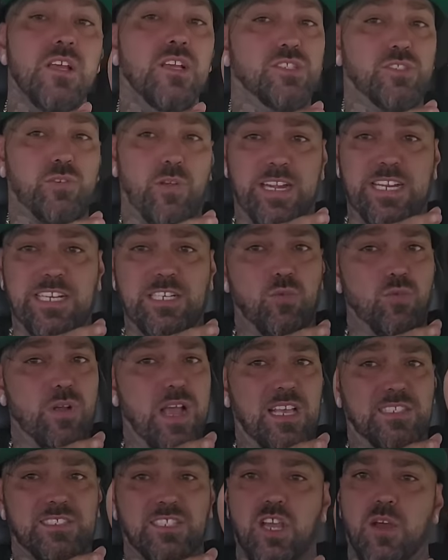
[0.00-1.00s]
So any new
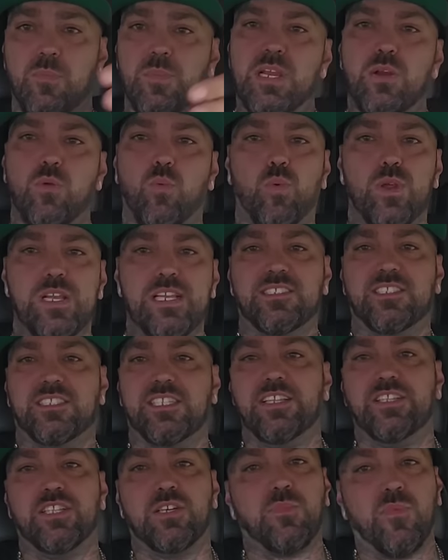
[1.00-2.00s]
guys that come in, we
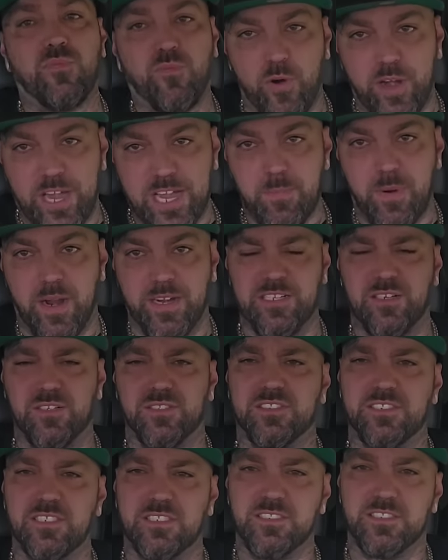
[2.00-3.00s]
see them before anybody else
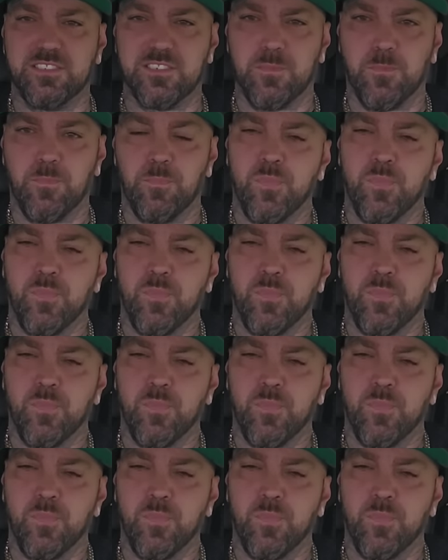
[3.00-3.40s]
sees them.